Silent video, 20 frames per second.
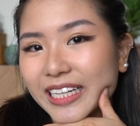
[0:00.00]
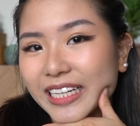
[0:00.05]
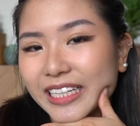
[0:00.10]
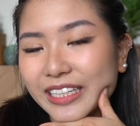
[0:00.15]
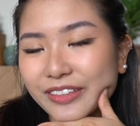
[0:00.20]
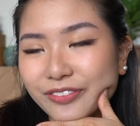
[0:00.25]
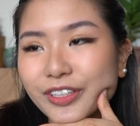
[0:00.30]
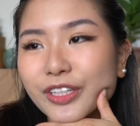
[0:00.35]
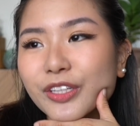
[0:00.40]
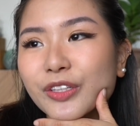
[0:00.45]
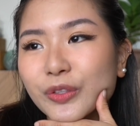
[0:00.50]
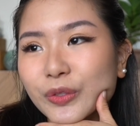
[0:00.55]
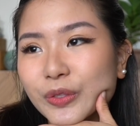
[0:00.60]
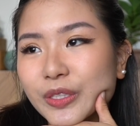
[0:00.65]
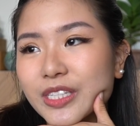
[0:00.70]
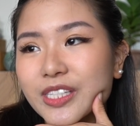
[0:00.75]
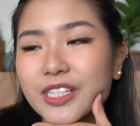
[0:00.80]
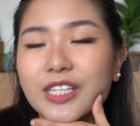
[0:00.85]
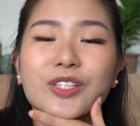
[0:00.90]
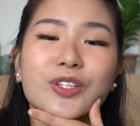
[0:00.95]
even though
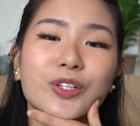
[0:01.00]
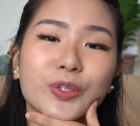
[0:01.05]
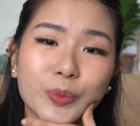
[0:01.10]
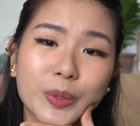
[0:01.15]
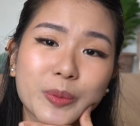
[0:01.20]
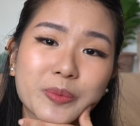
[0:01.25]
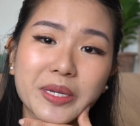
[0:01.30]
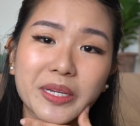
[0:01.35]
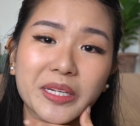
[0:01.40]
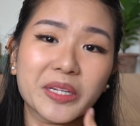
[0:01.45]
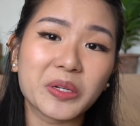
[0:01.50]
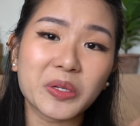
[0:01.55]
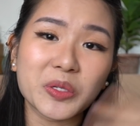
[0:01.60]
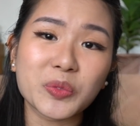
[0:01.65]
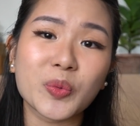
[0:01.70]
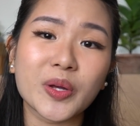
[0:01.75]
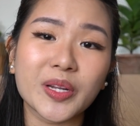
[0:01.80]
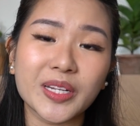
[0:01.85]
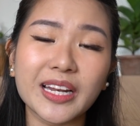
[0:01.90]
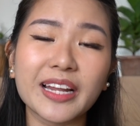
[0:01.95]
it says on the website that there
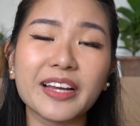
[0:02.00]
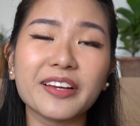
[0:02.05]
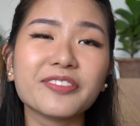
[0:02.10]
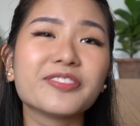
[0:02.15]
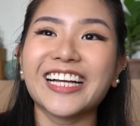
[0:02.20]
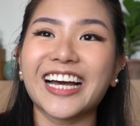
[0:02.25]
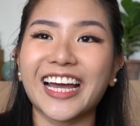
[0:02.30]
was one left.